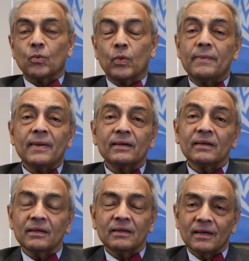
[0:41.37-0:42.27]

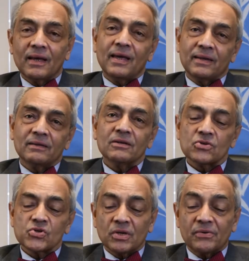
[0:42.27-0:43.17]
women and
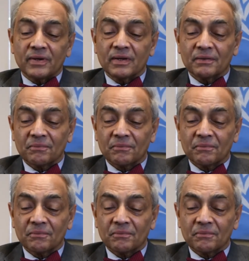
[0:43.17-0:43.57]
children.